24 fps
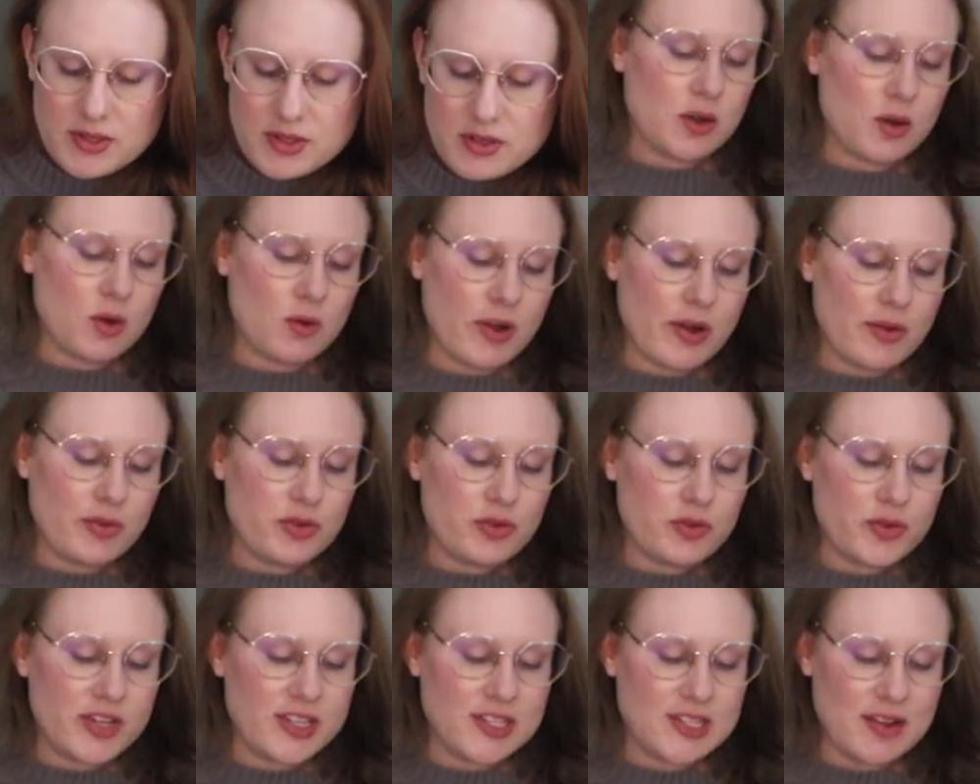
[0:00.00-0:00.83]
So around
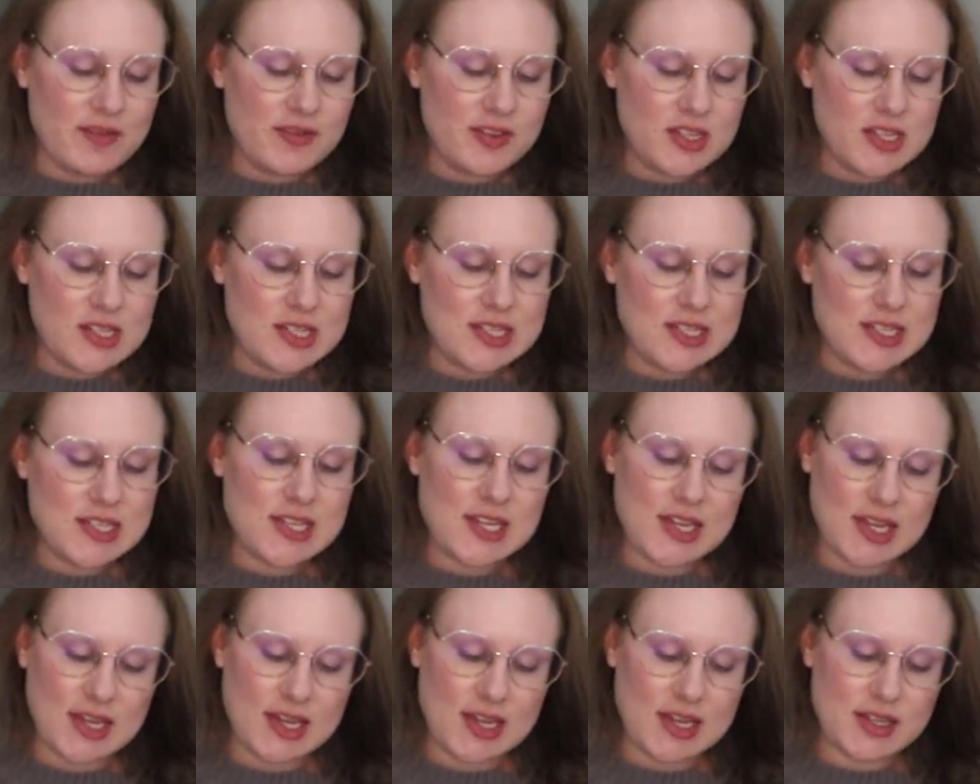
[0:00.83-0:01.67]
370
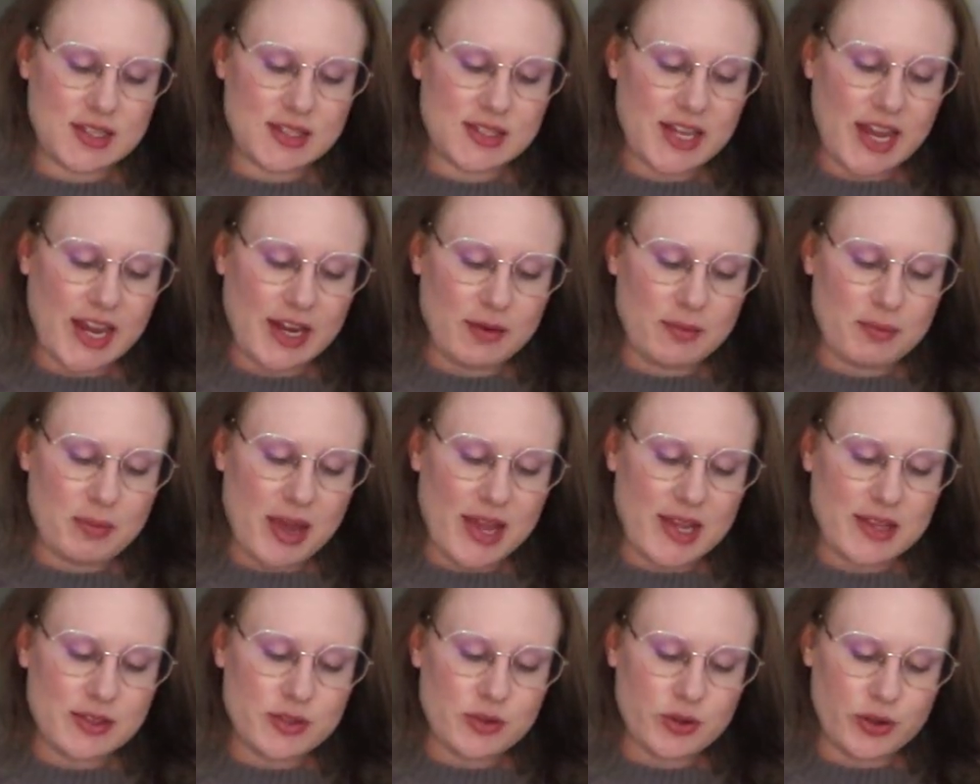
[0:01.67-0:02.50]
CE, Saint
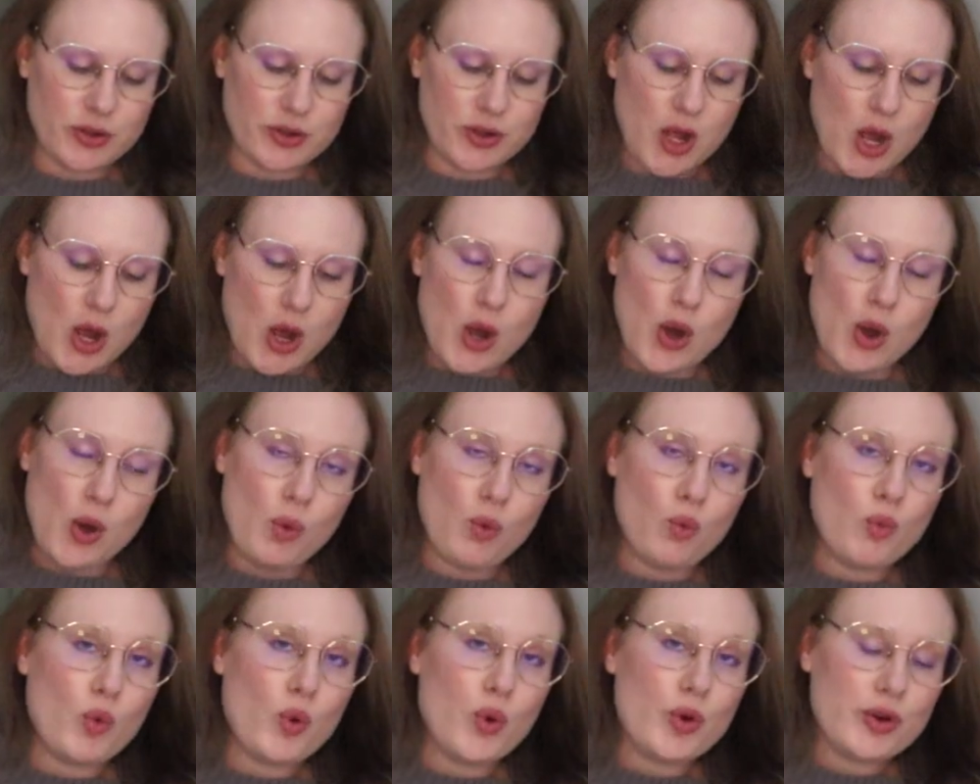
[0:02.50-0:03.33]
Basil
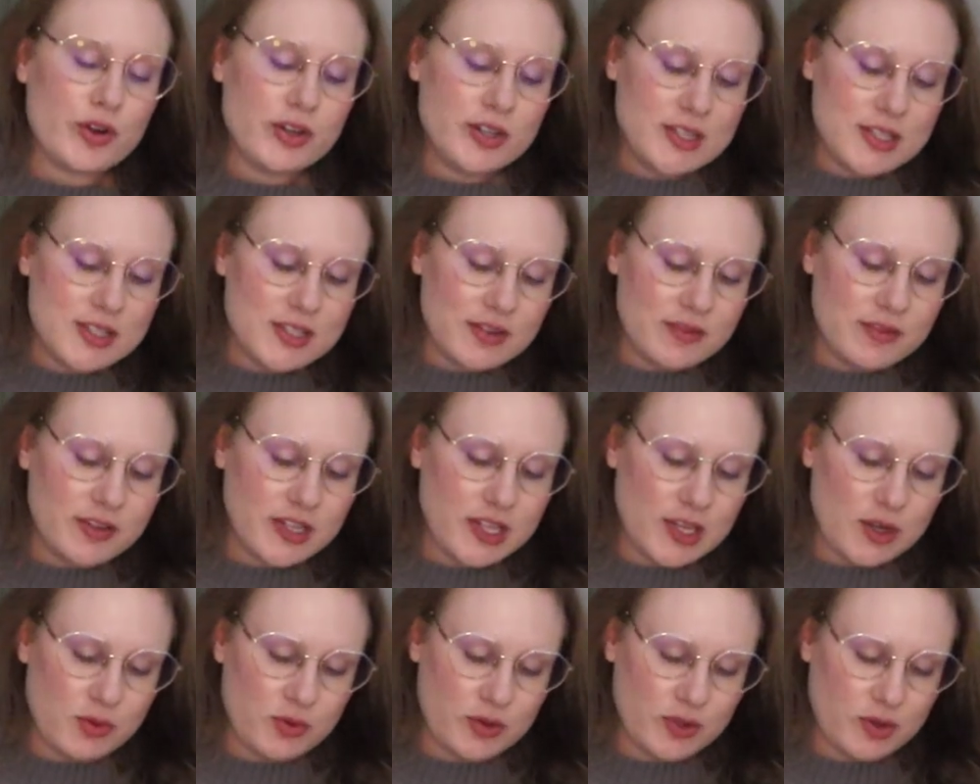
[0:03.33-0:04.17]
warns of a
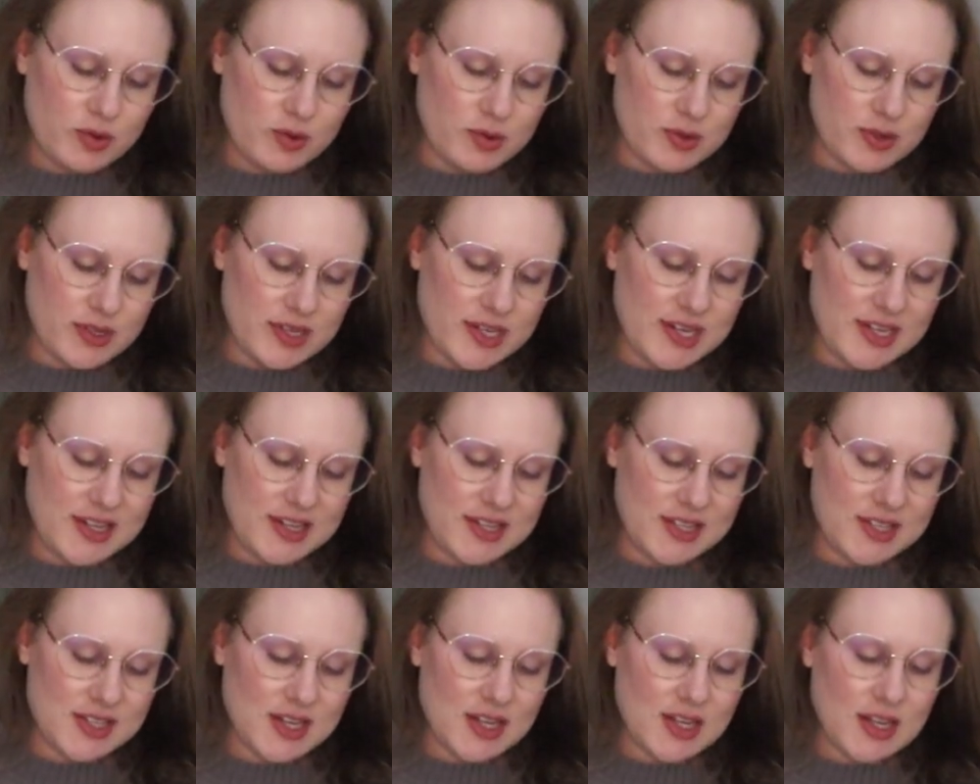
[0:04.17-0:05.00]
unicorn in
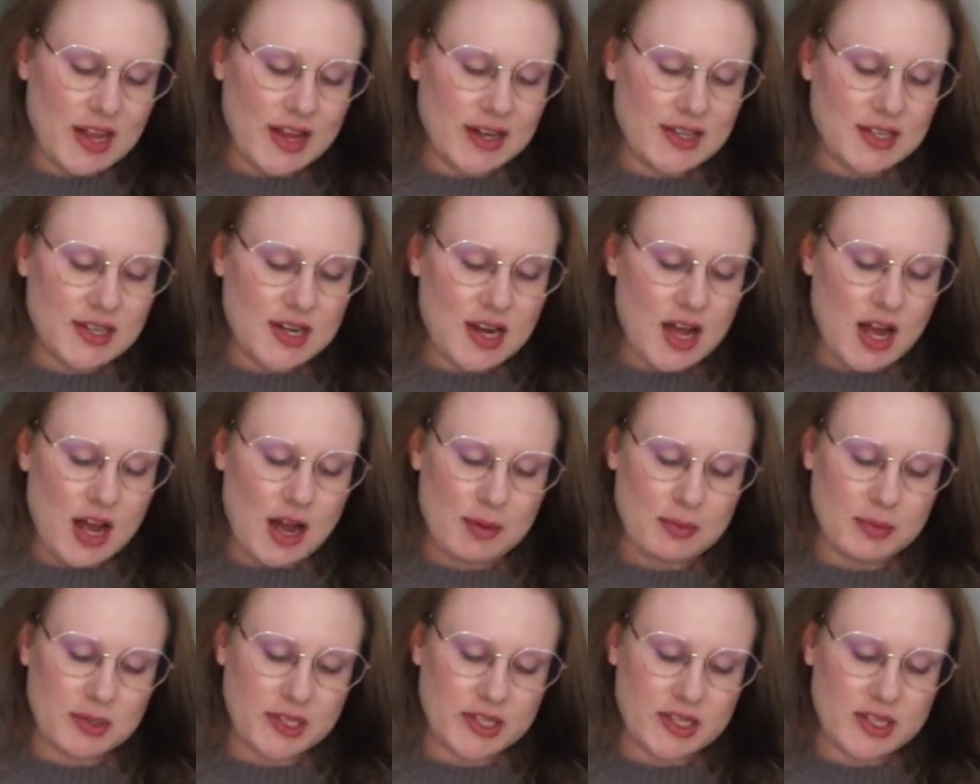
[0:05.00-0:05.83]
his collected
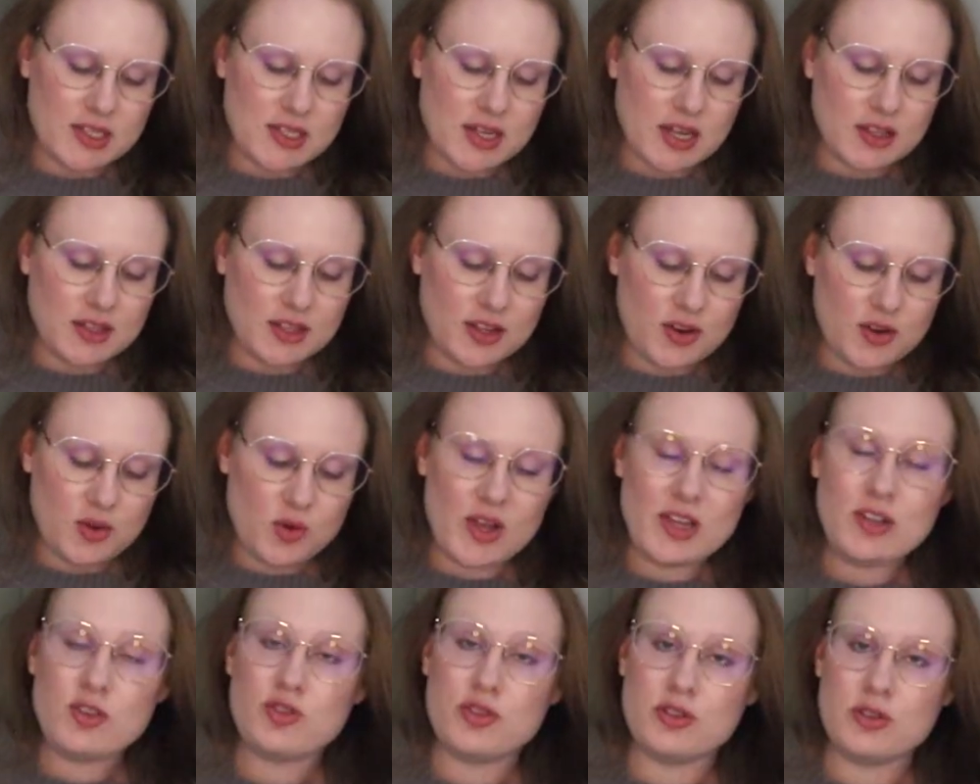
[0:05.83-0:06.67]
homilies on the
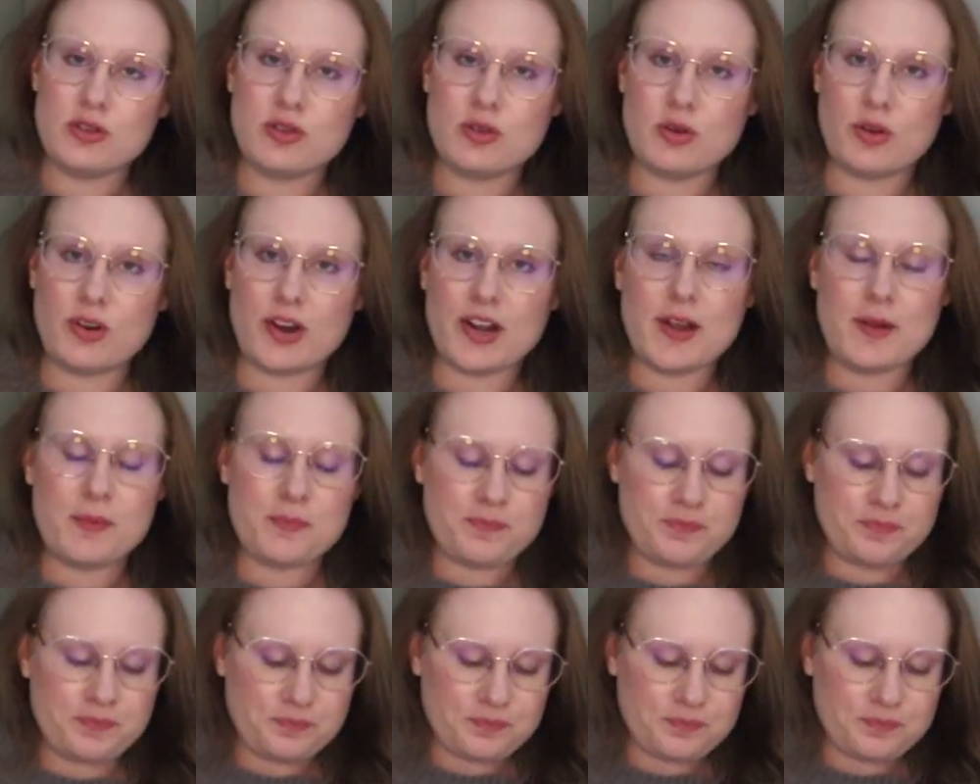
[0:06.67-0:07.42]
creation story.